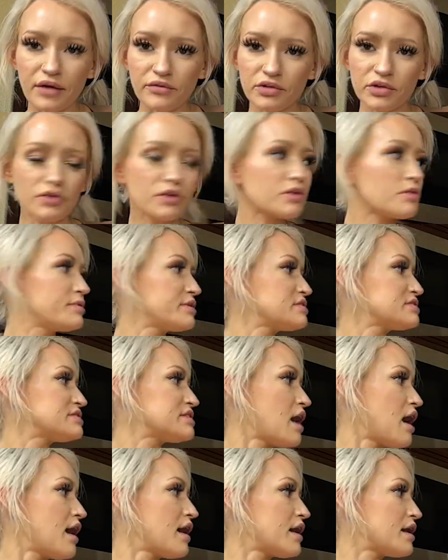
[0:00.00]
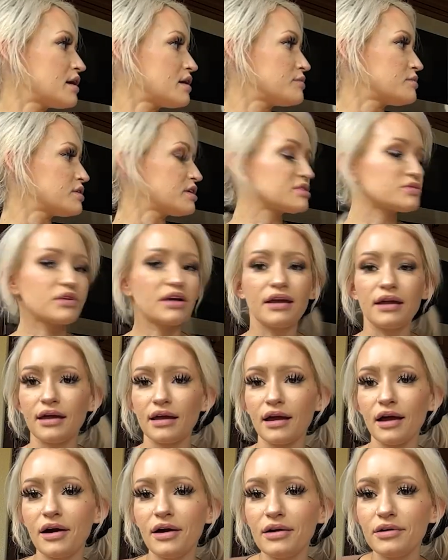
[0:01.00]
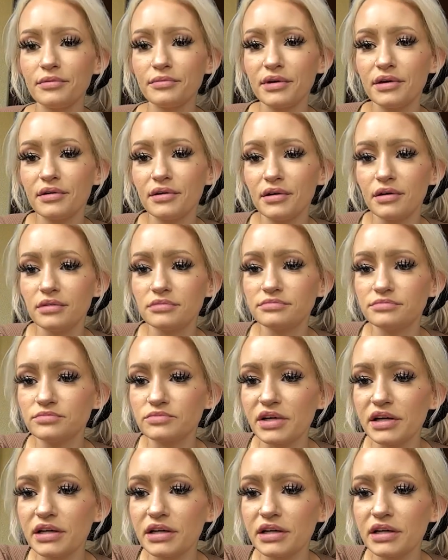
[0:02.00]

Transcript: We have a little bit of time. You guys wanna hang out? Maybe I'll